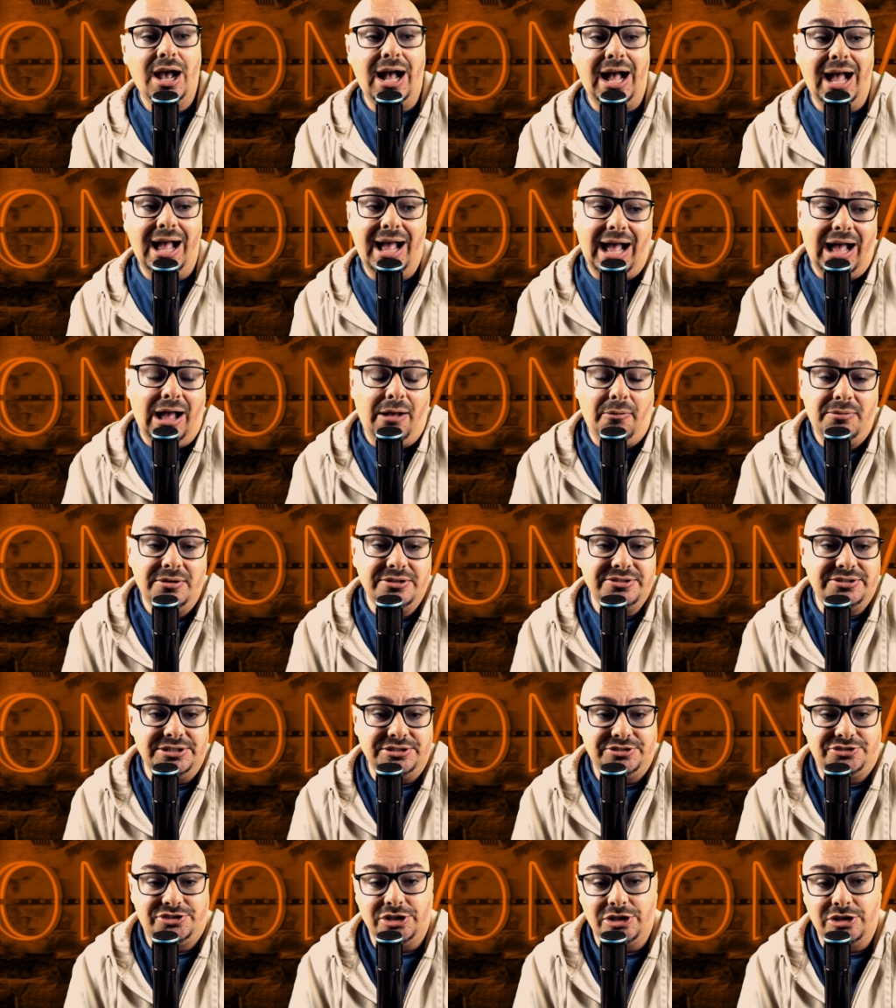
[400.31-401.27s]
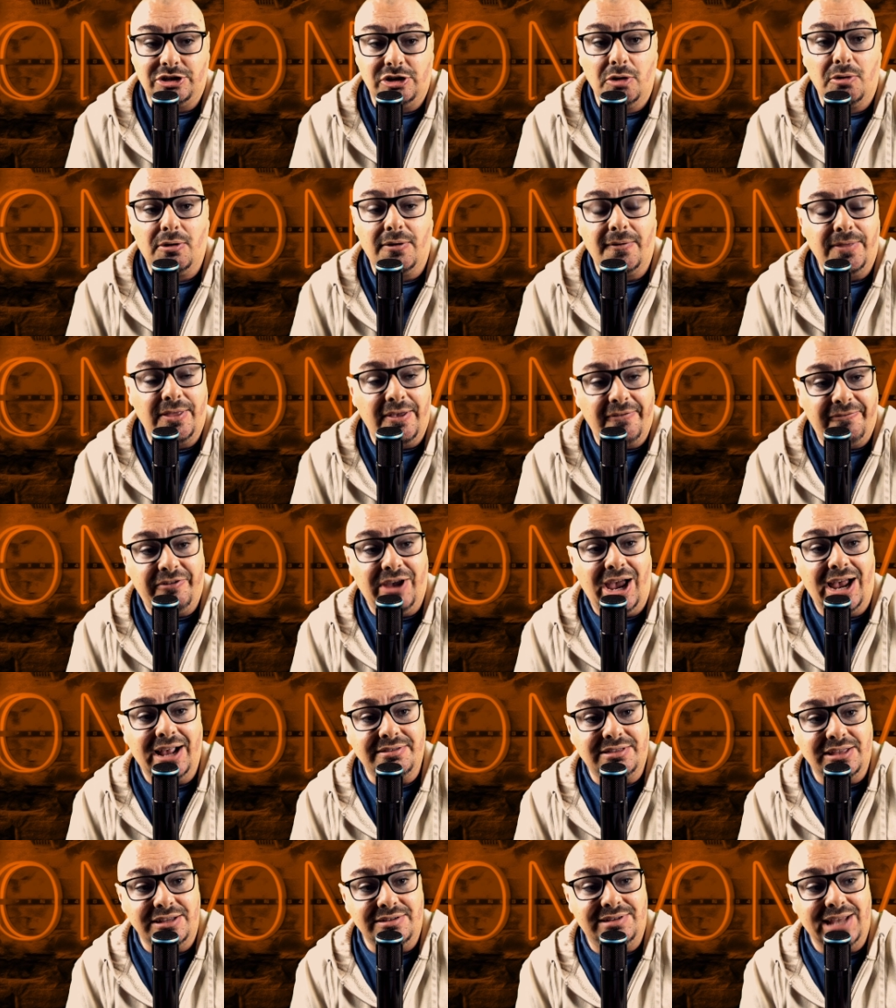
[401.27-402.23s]
I, I wasn't secure in the
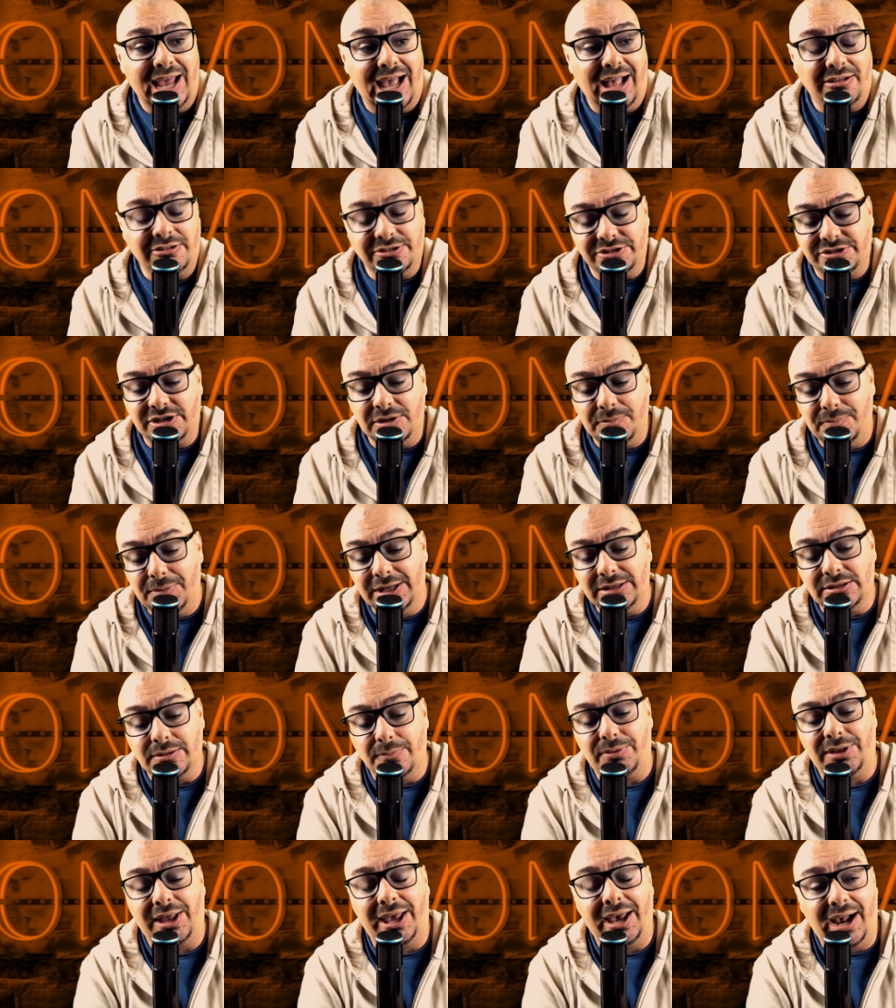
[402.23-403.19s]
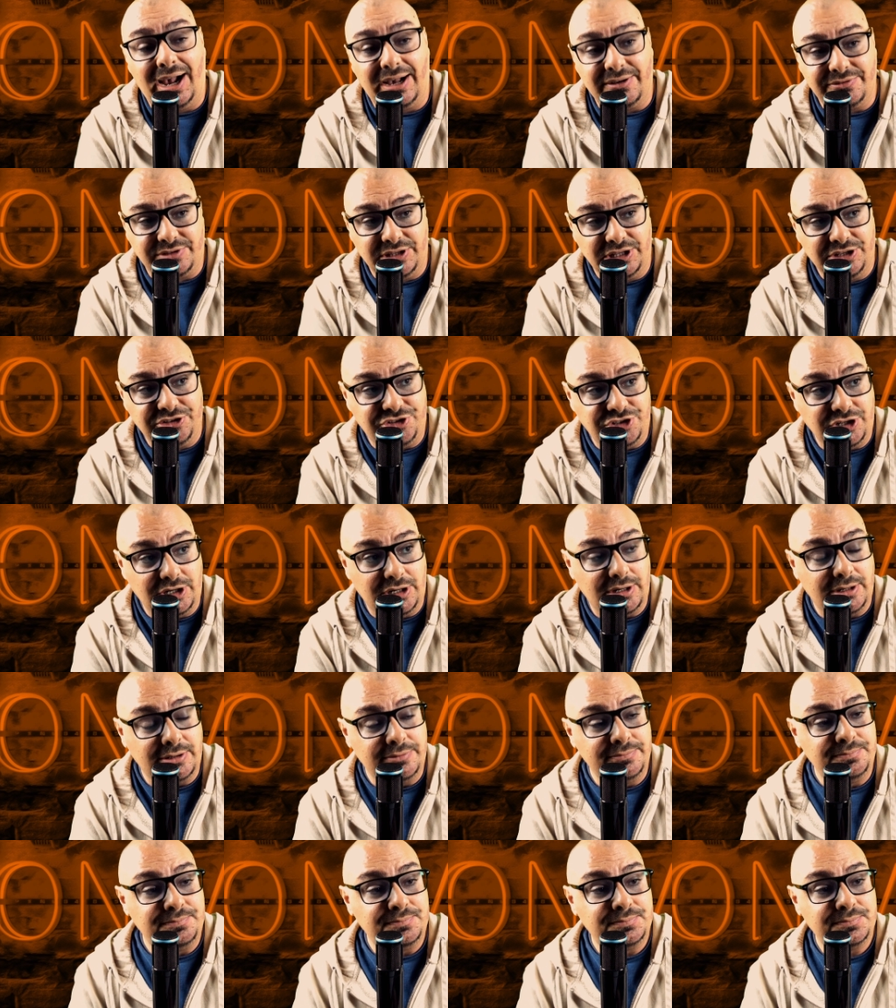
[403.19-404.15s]
fact that Dallas could make the playoffs this
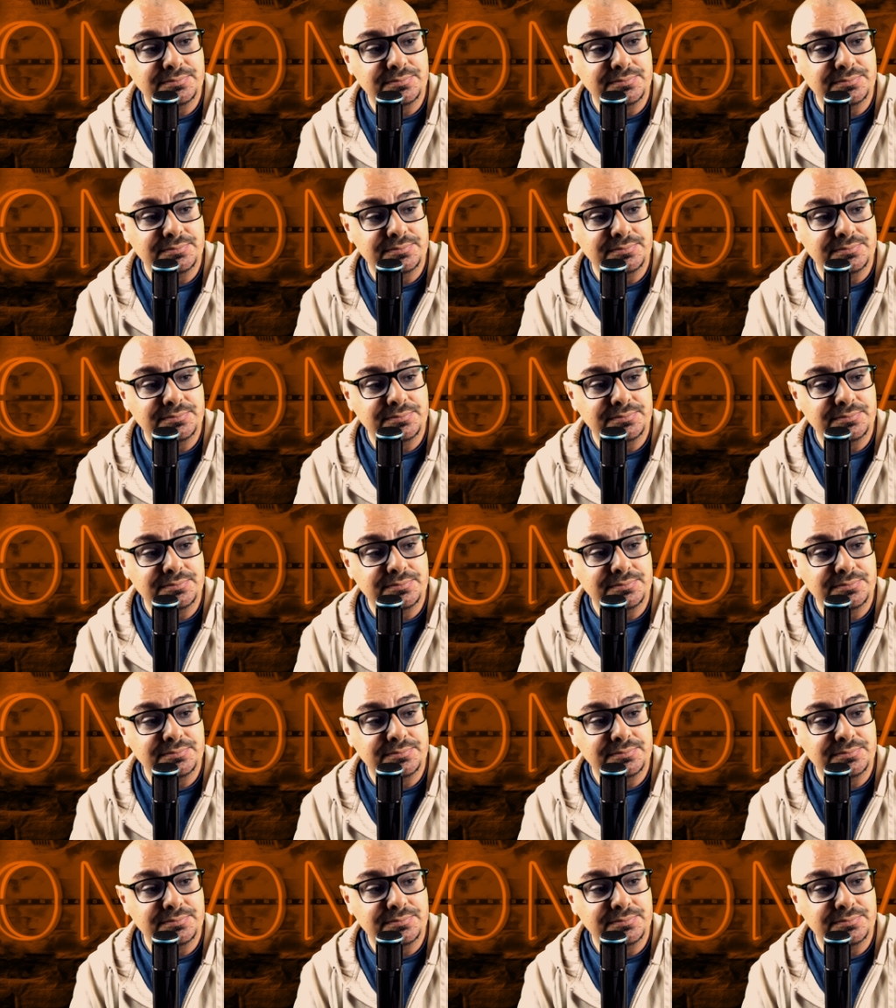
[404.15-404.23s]
year.